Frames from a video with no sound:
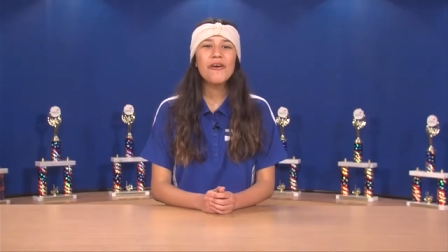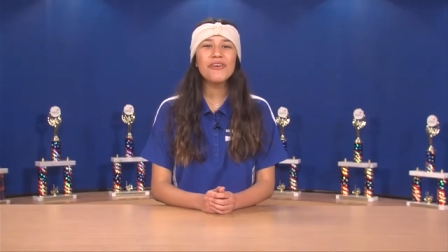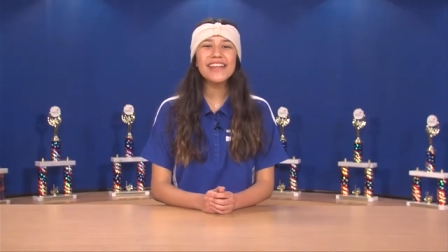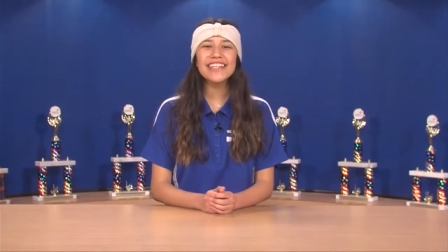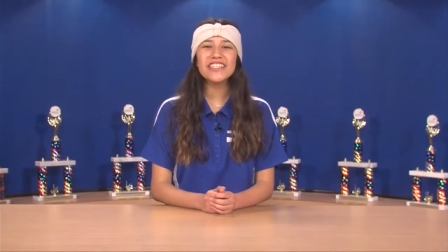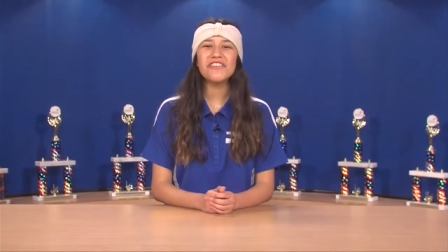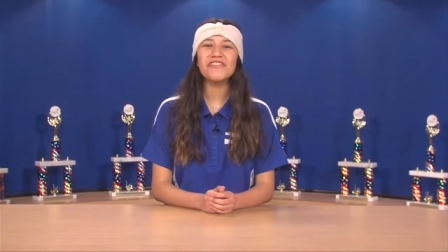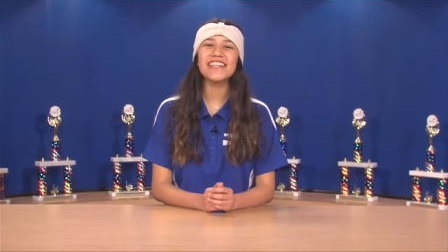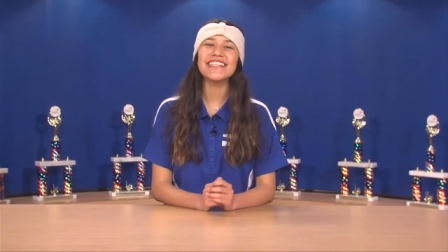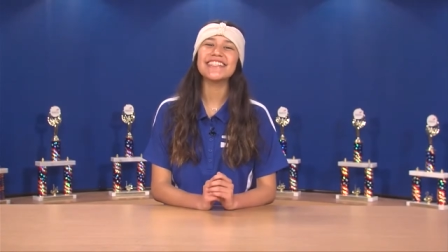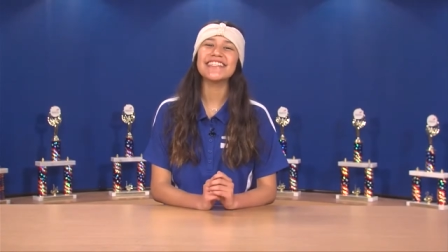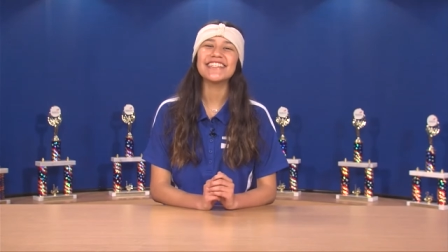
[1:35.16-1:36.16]
Well, that's all
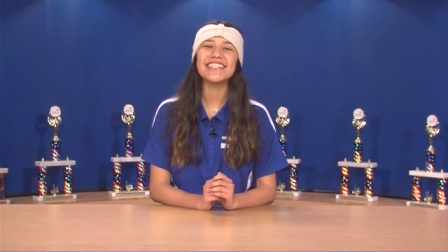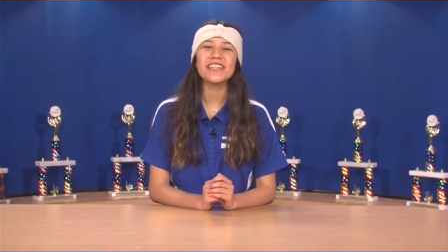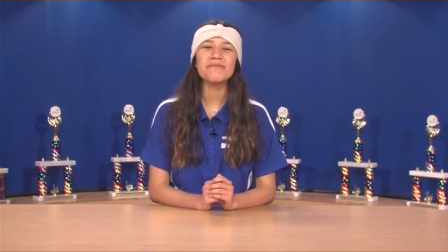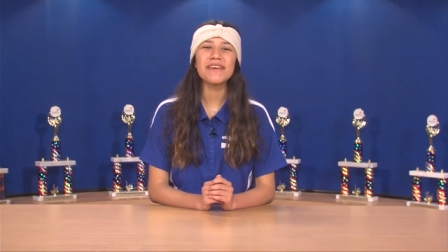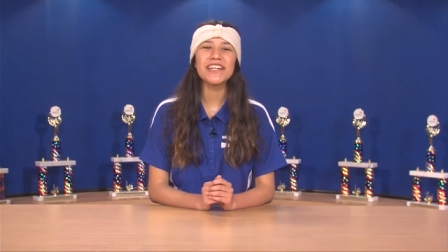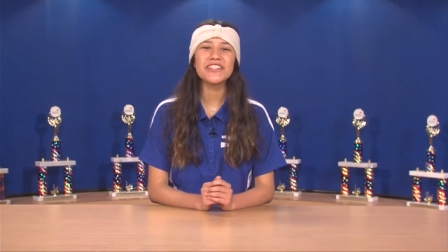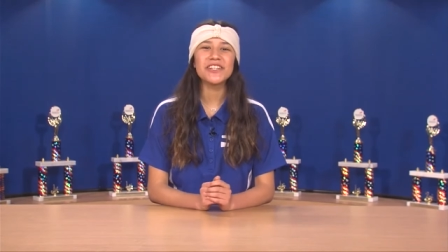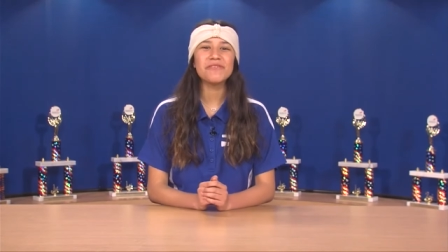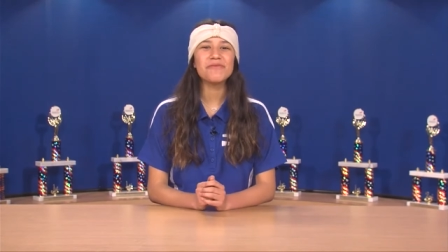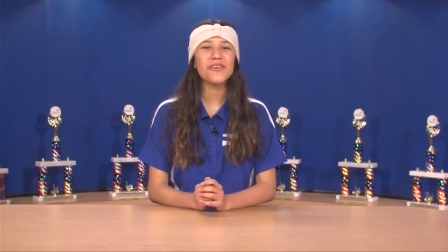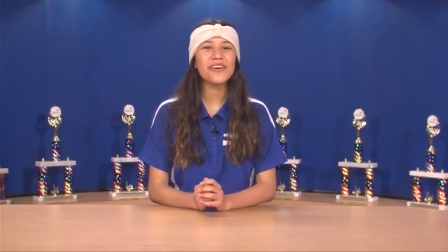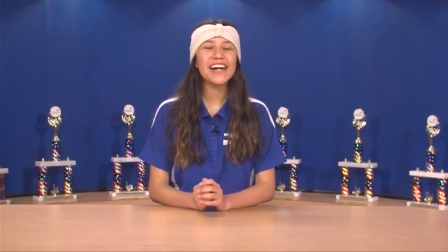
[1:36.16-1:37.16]
for this edition of the Patriot
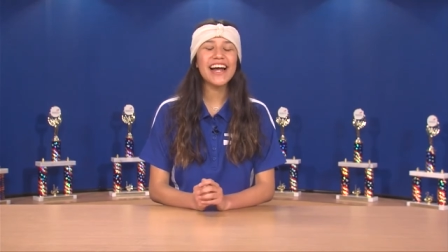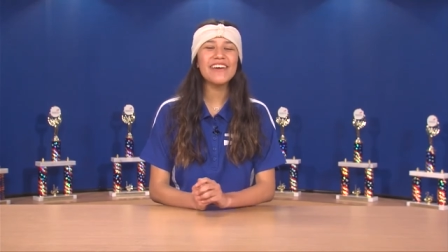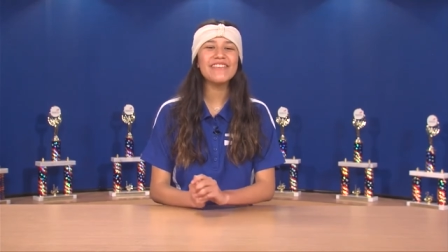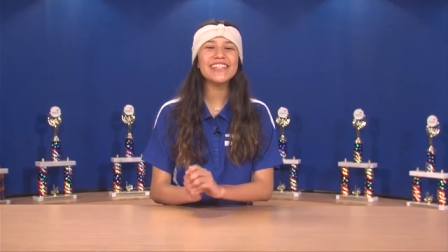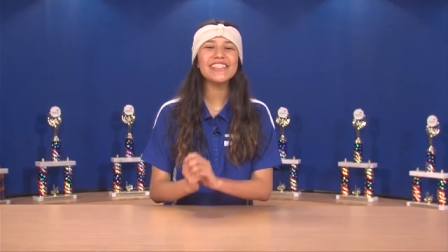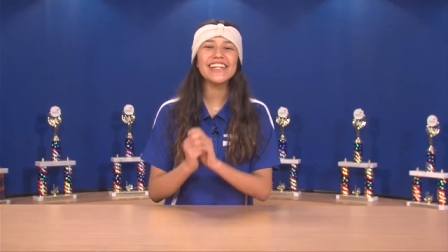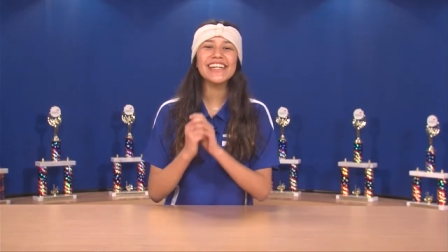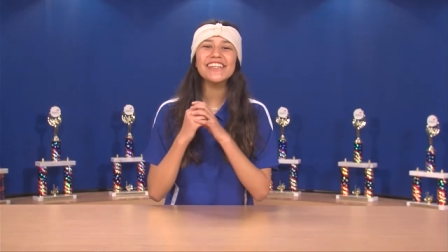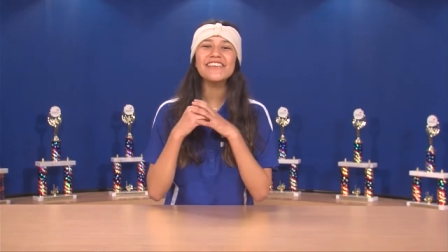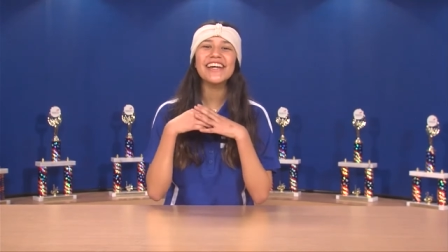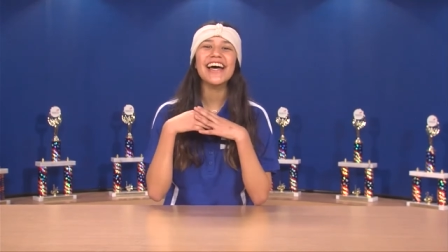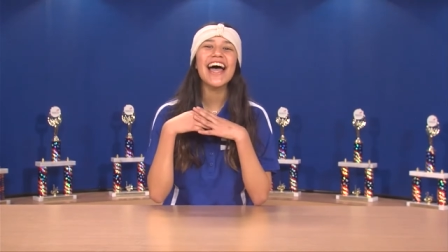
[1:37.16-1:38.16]
Report. I'm
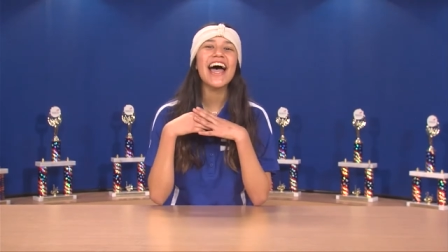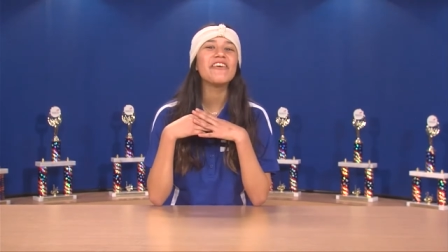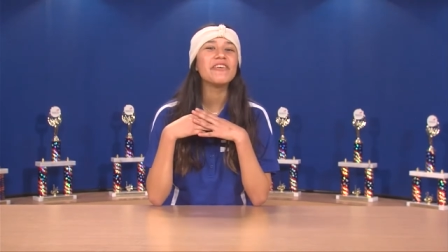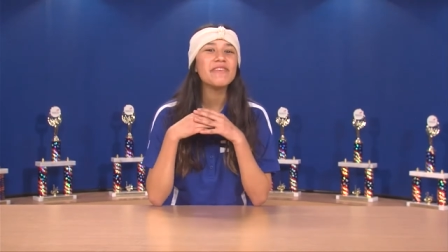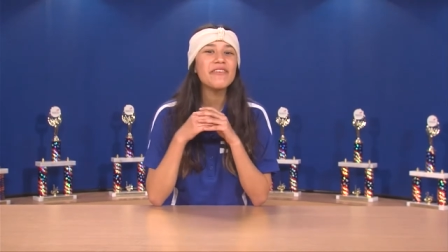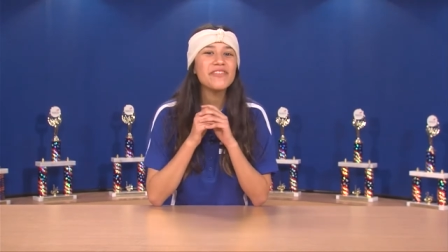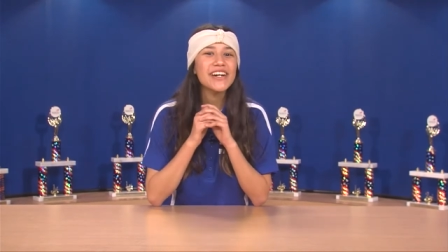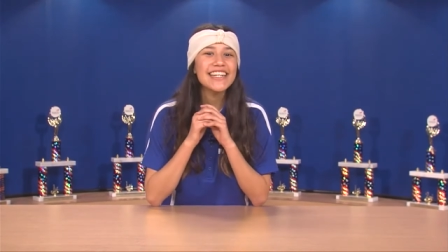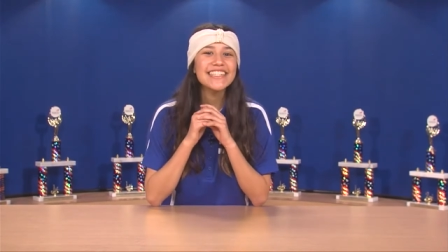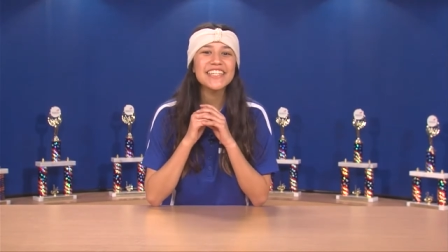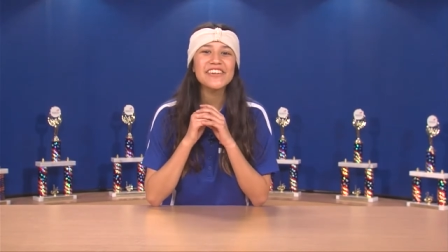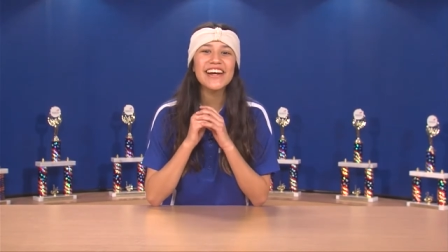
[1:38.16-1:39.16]
Andrea Luna, and remember,
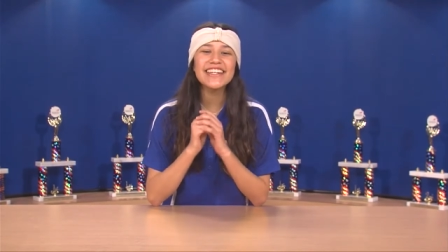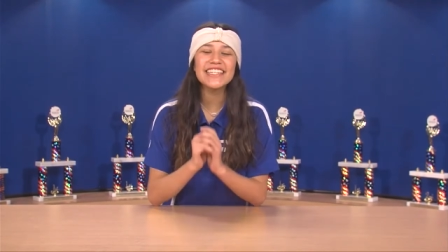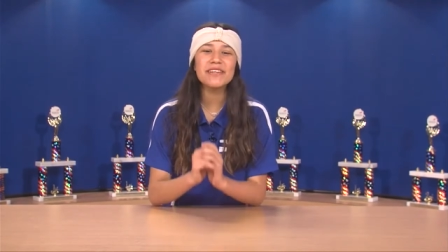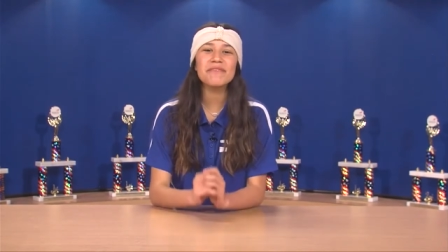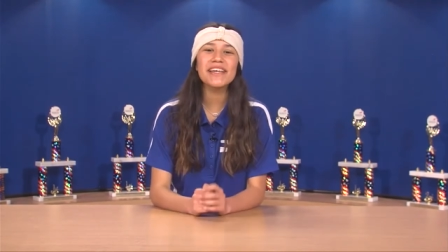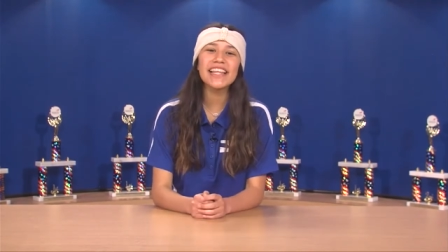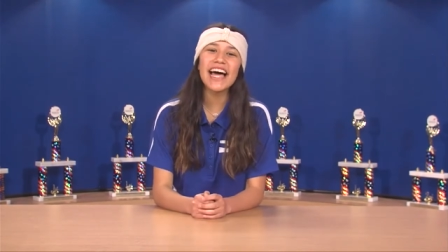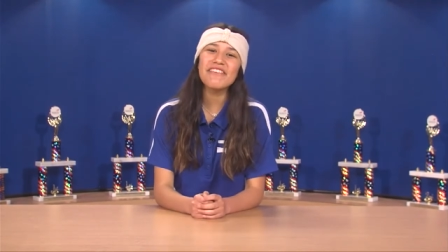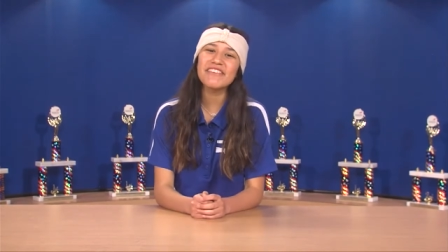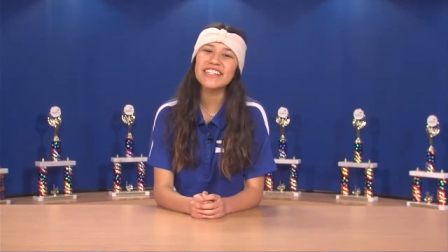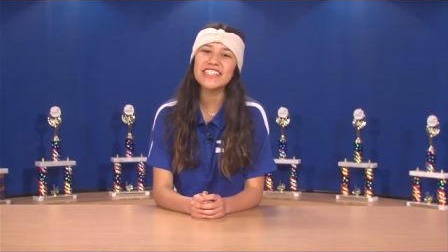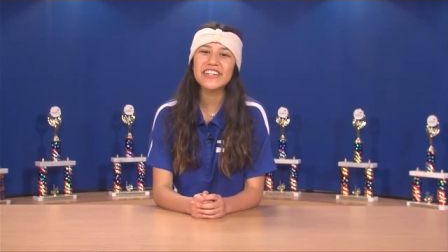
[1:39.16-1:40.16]
it's a great day to be
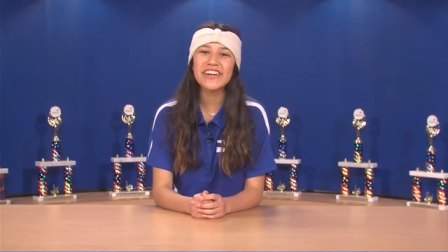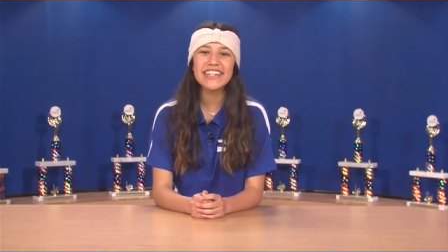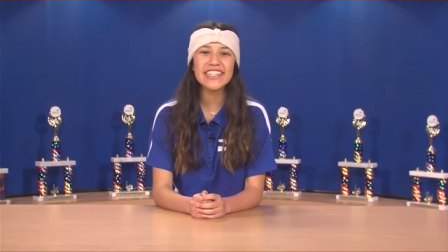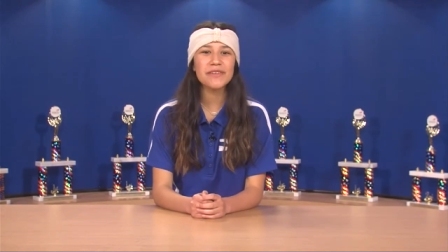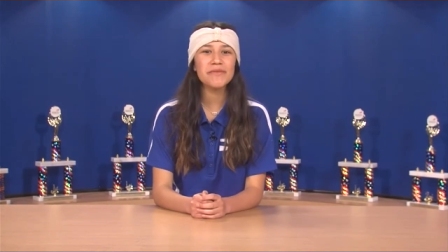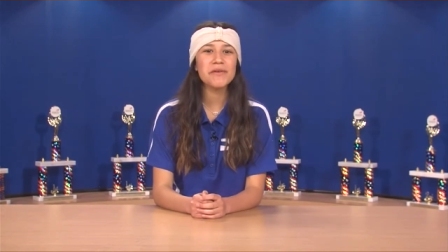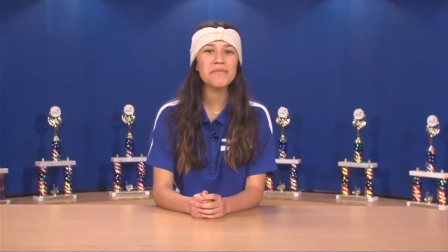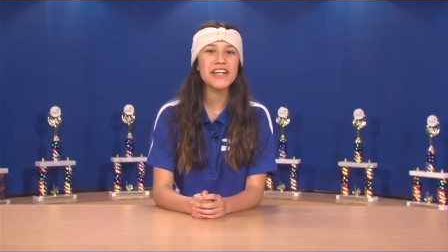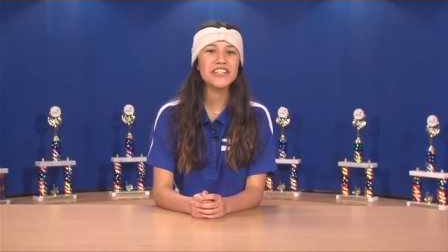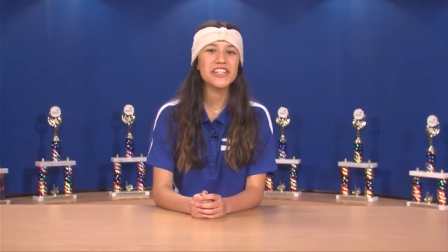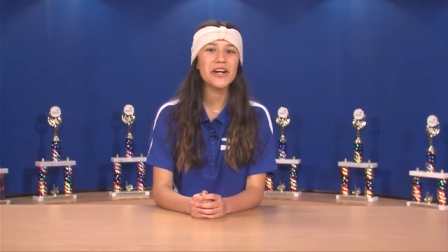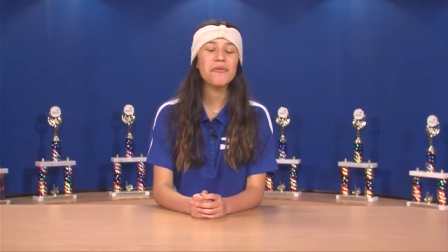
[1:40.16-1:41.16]
alive and it's a great day to be a
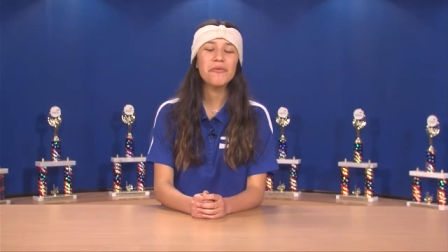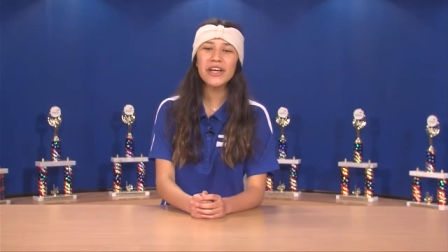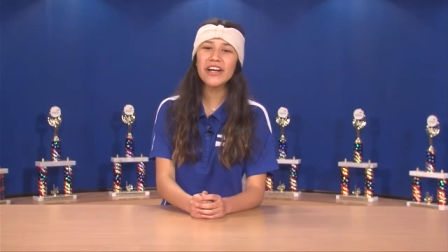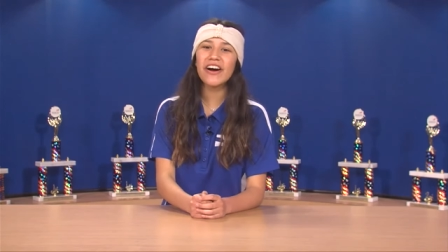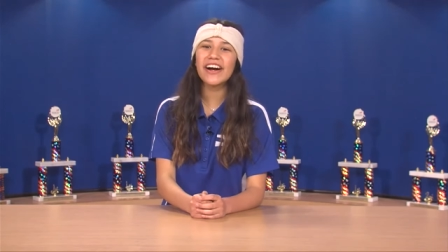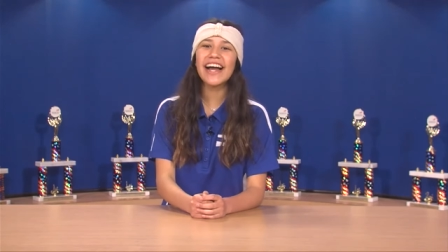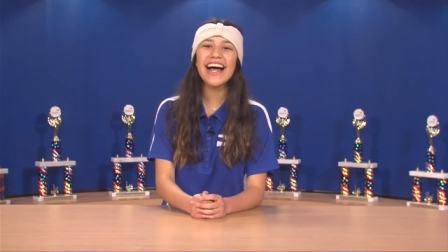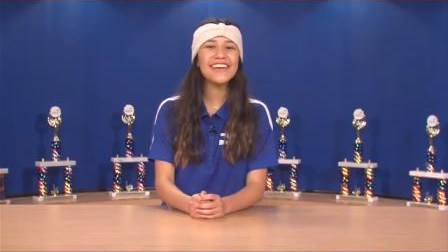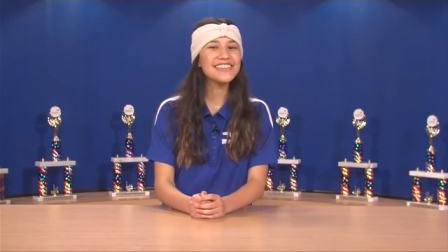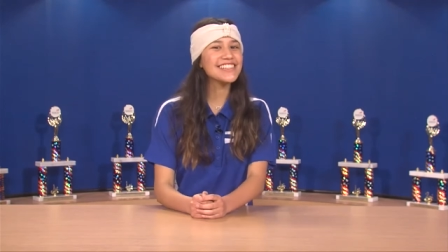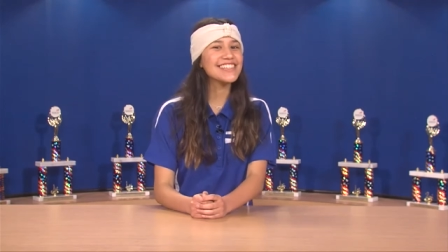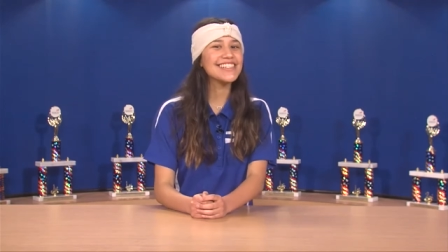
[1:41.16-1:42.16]
patriot. We are
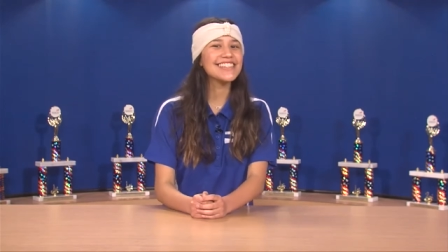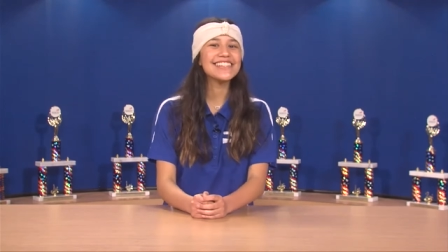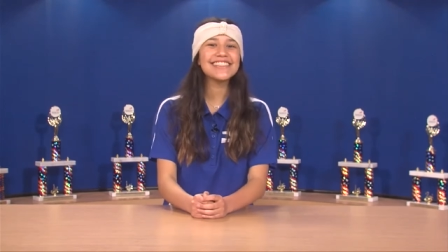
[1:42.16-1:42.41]
LC.